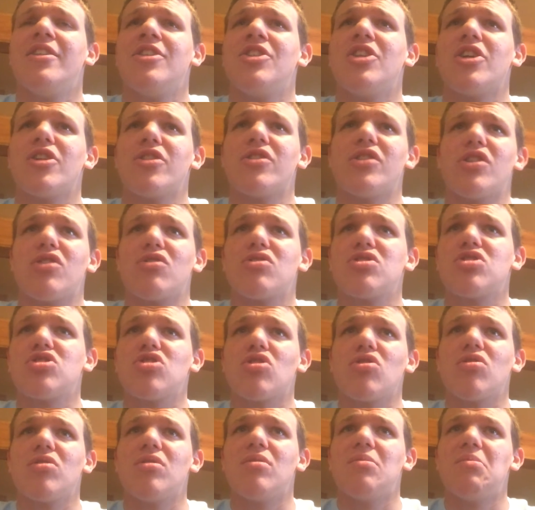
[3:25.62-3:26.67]
There's
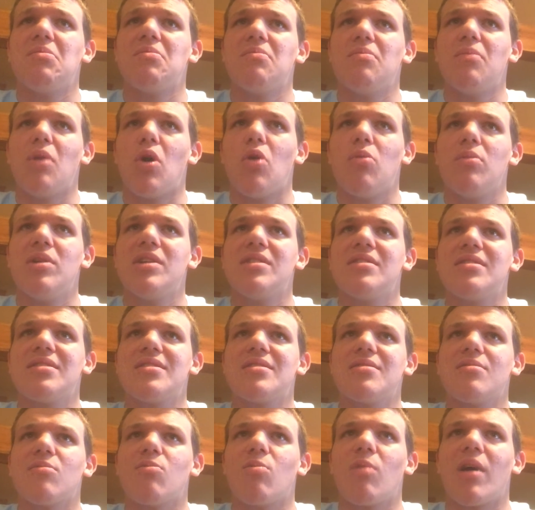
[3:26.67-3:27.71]
certain
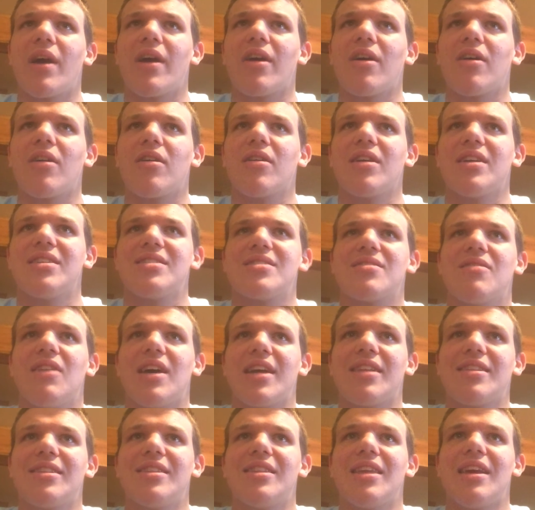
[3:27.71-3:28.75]
moments where it's
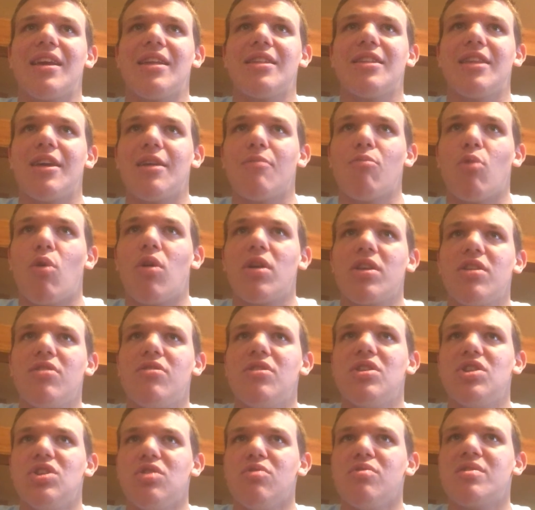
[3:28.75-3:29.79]
like they want you
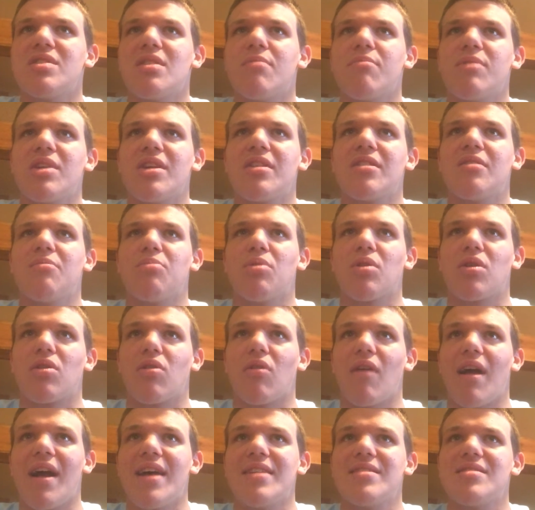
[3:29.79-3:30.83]
to do something to
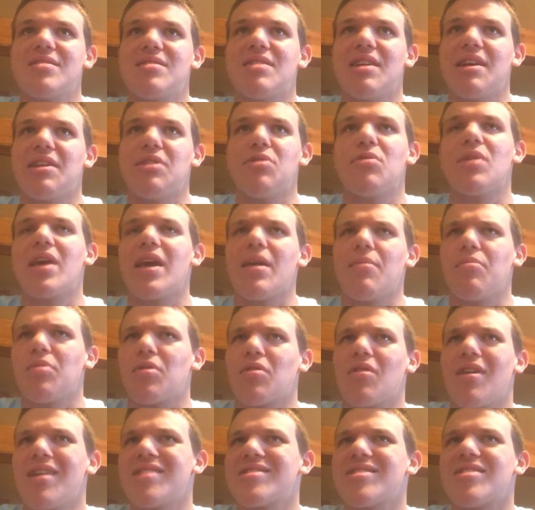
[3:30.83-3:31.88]
progress, and you can't
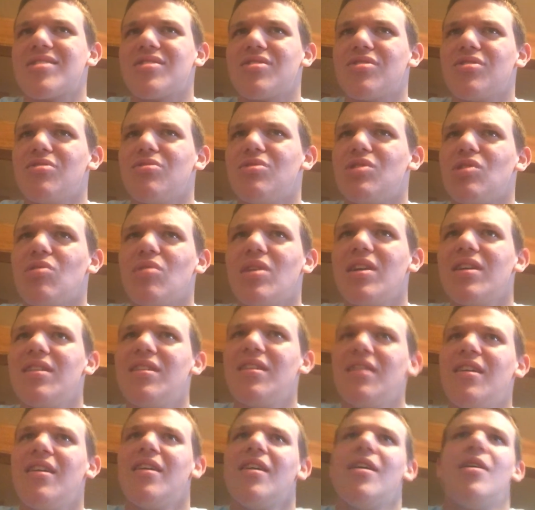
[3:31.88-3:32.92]
progress until you do it,
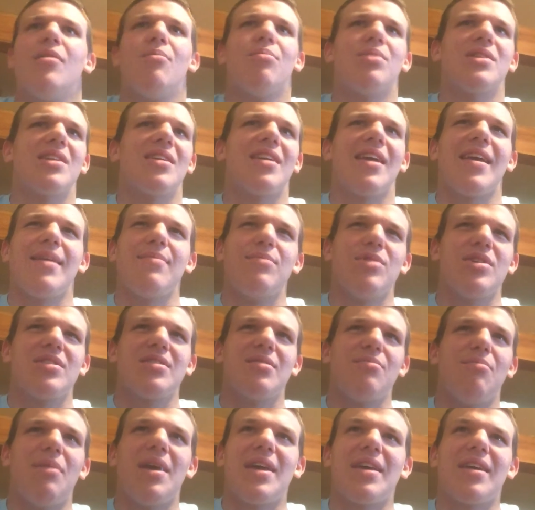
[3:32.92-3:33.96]
but the game
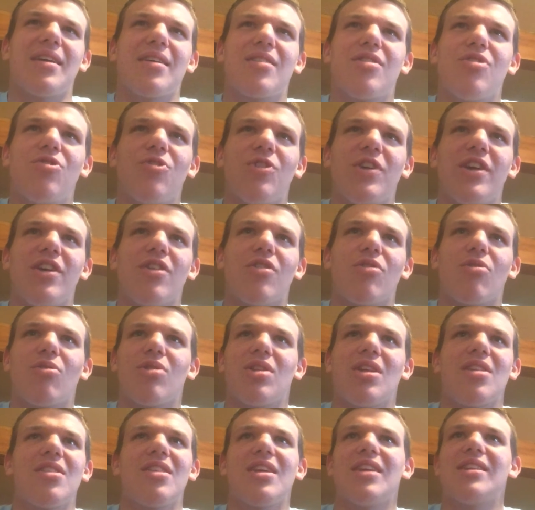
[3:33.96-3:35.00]
doesn't make it clear, or
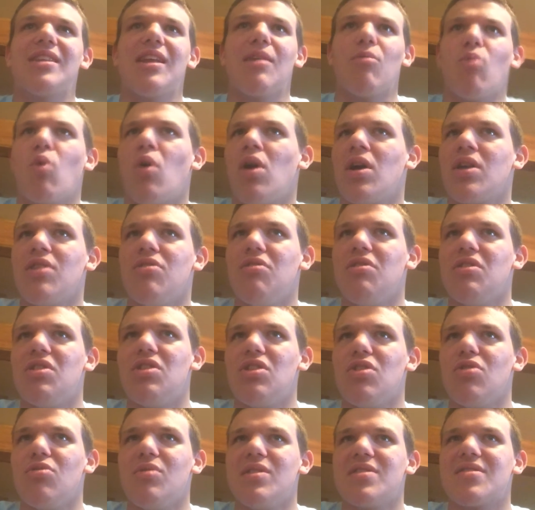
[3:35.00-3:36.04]
the thing they want you to
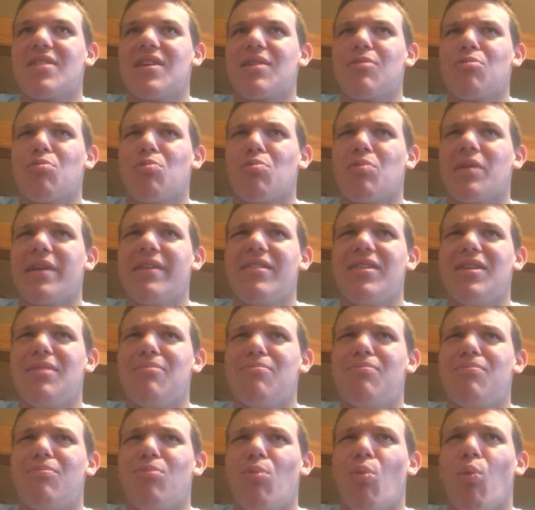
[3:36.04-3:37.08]
do is like
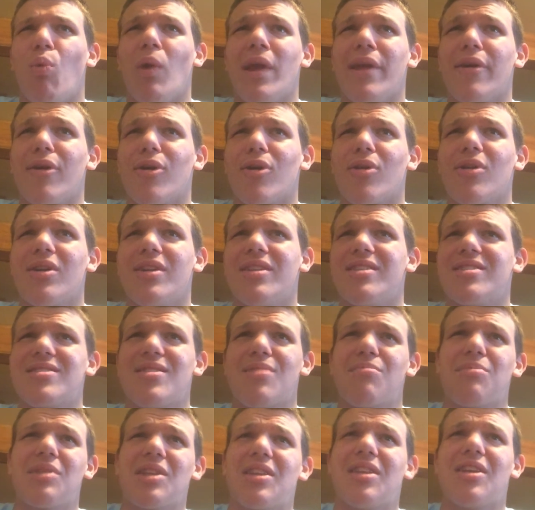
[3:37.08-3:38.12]
really weird and
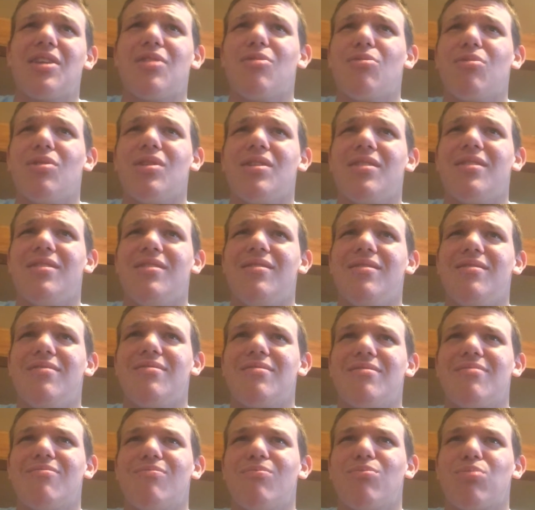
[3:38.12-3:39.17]
something that you would
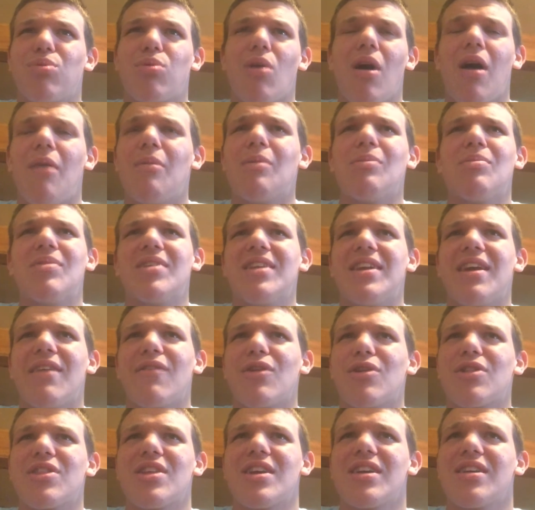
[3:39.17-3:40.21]
probably
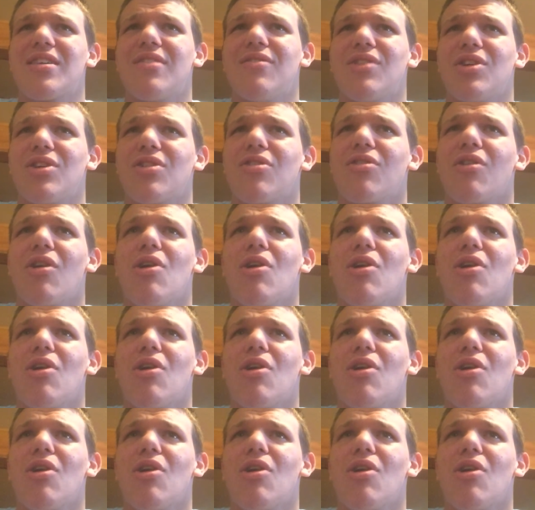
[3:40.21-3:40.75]
never think of on your